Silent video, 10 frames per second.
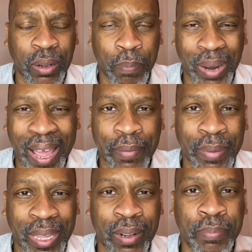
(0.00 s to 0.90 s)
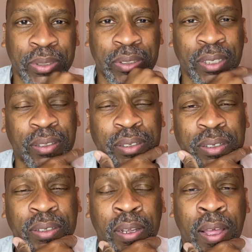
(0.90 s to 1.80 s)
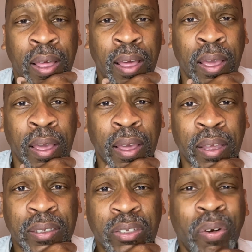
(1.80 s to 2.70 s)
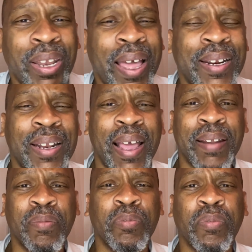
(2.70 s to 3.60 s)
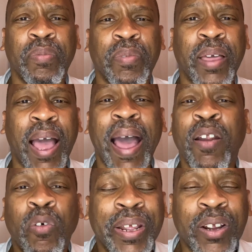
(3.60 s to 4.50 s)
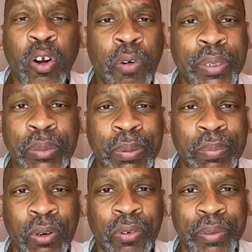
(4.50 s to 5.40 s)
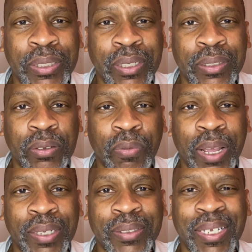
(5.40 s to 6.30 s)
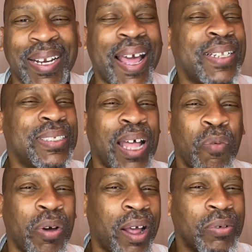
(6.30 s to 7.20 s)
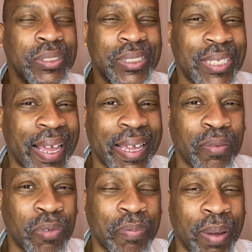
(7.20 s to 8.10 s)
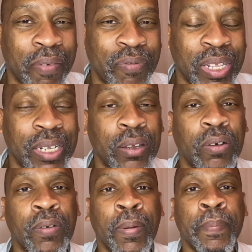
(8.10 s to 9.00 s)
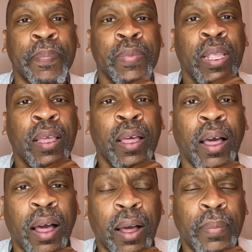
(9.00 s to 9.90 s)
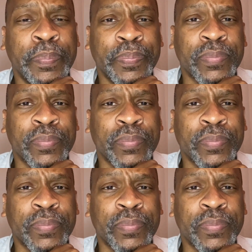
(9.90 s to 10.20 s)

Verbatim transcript: black man in particular. So in light of that, I don't encourage people to resist arrest. And that is not what I was saying with my video. Um,